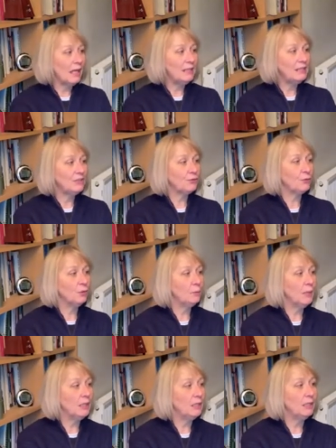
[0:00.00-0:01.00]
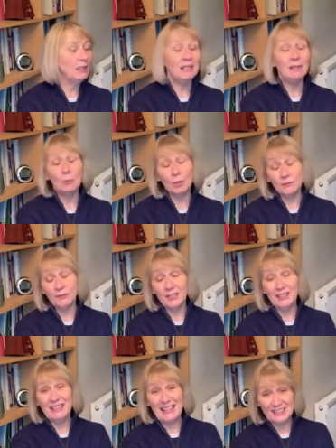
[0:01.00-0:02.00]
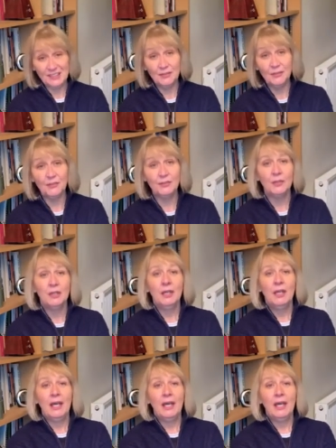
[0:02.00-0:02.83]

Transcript: and it's from her one of her lessons,